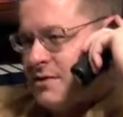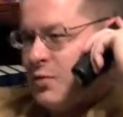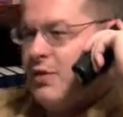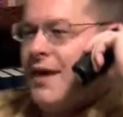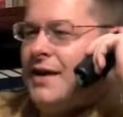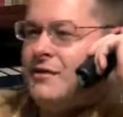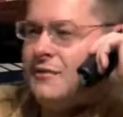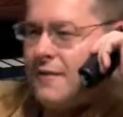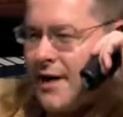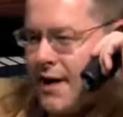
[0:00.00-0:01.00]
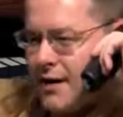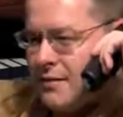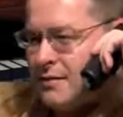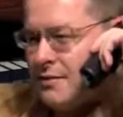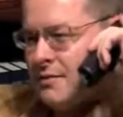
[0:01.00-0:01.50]
So put that in your
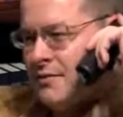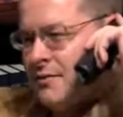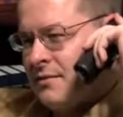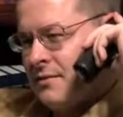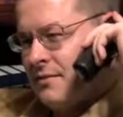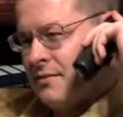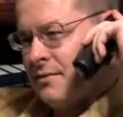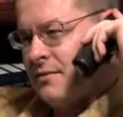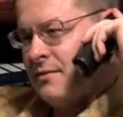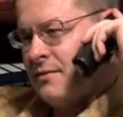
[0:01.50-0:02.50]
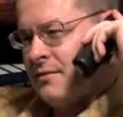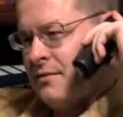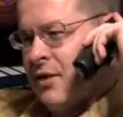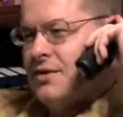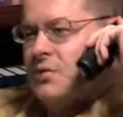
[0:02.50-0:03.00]
file.
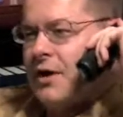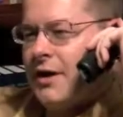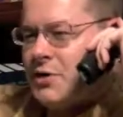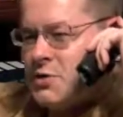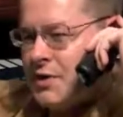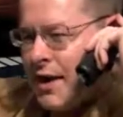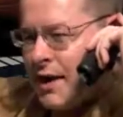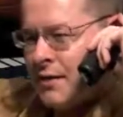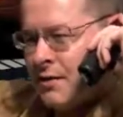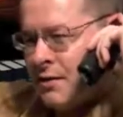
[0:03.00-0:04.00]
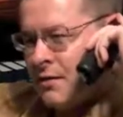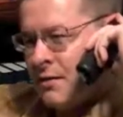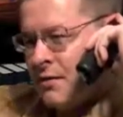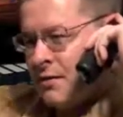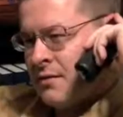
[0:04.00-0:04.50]
No, I just want to hear you say it.
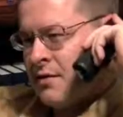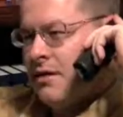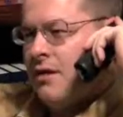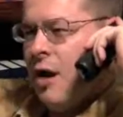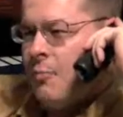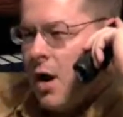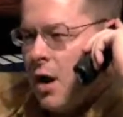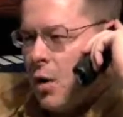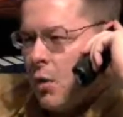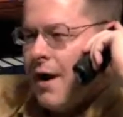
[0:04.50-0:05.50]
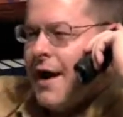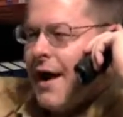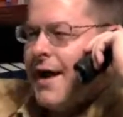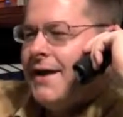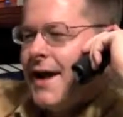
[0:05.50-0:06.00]
Columbo
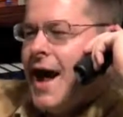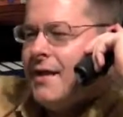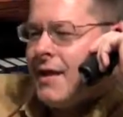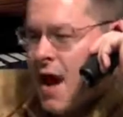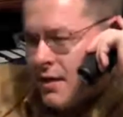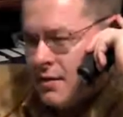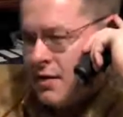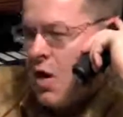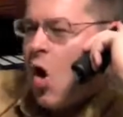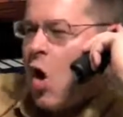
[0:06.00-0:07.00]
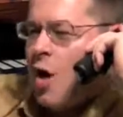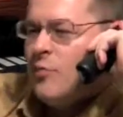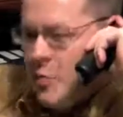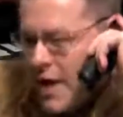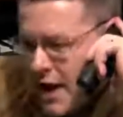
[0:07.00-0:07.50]
ain't got nothing
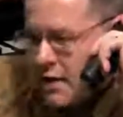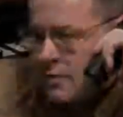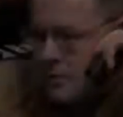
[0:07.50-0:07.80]
on me.